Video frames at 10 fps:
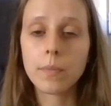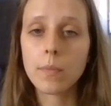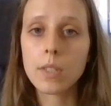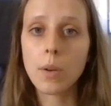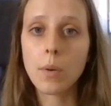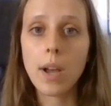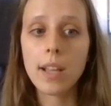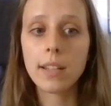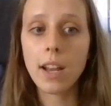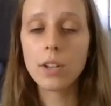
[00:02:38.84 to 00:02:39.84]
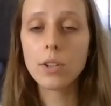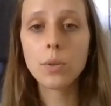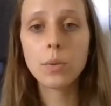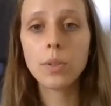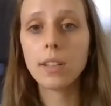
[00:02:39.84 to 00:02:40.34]
So I encourage
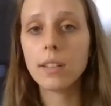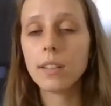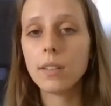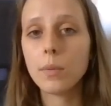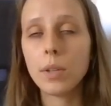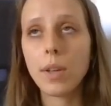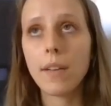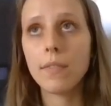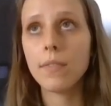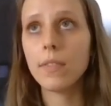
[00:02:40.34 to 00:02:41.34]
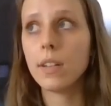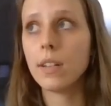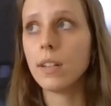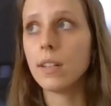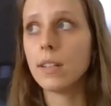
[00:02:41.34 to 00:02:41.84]
you that when you have
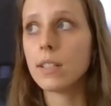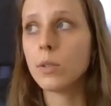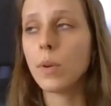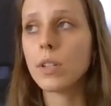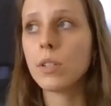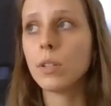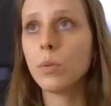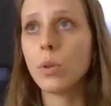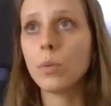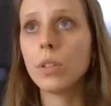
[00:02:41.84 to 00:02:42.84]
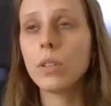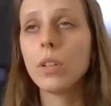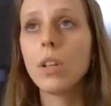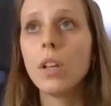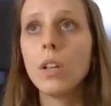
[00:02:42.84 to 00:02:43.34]
a situation that you know that
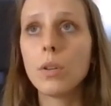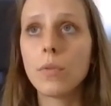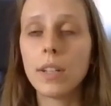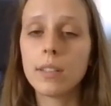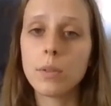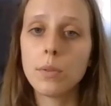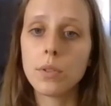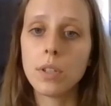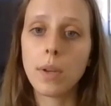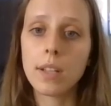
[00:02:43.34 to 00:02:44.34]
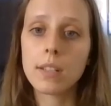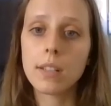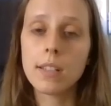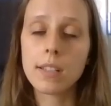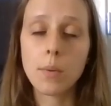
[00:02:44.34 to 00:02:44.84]
your final solution
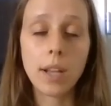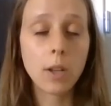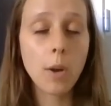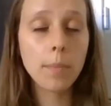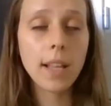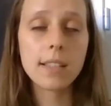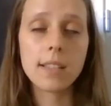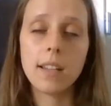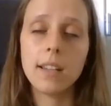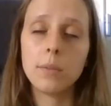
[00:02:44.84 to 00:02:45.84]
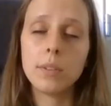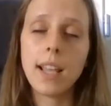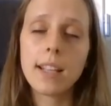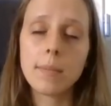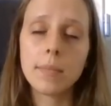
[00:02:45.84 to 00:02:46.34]
is quite complex and it will
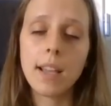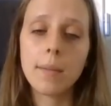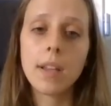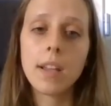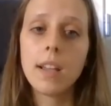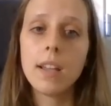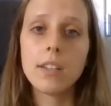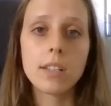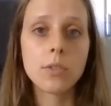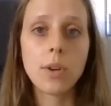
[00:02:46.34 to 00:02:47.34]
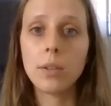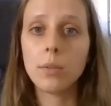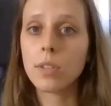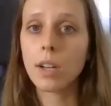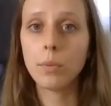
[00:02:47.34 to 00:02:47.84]
take some time, just try to
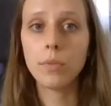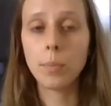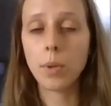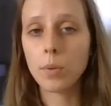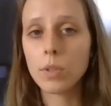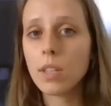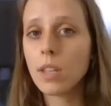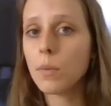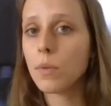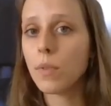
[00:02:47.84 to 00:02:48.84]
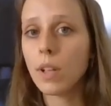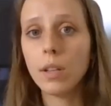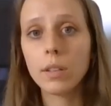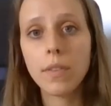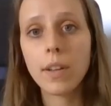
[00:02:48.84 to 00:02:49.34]
start with the POC with a
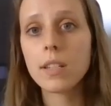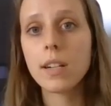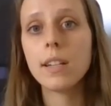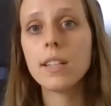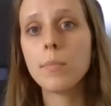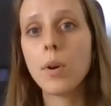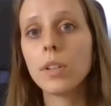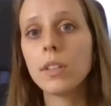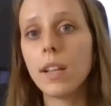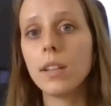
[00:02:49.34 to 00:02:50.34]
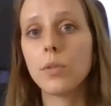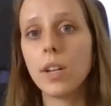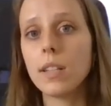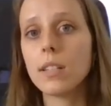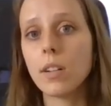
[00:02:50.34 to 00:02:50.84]
lot of functionalities mocked and
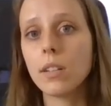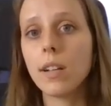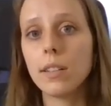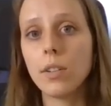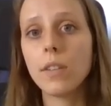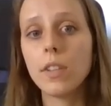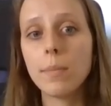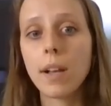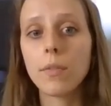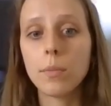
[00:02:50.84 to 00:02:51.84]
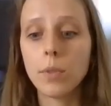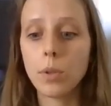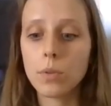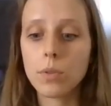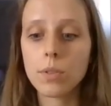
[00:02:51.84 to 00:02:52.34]
already start gathering feedback from the
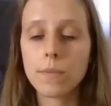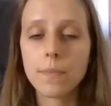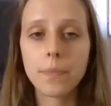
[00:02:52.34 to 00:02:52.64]
users.